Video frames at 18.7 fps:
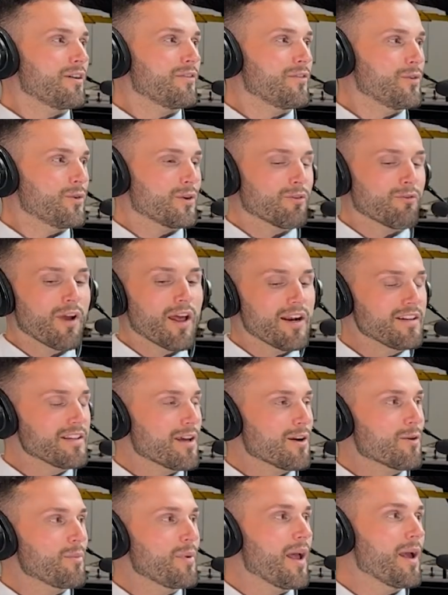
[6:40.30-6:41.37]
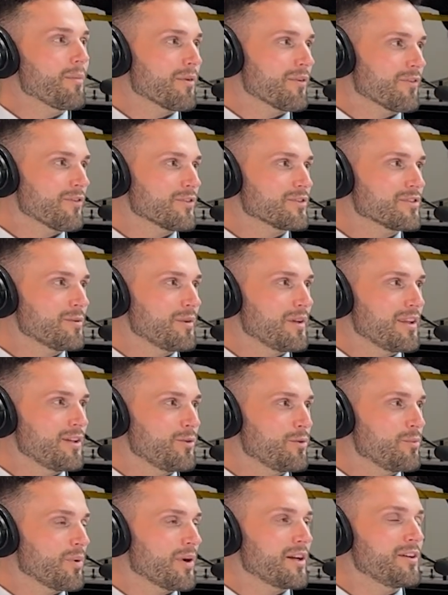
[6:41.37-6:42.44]
if you were to write it down on paper for somebody that you
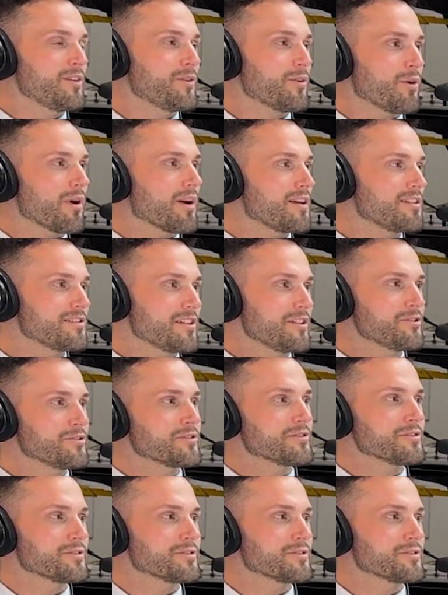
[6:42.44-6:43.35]
would bring into your organization?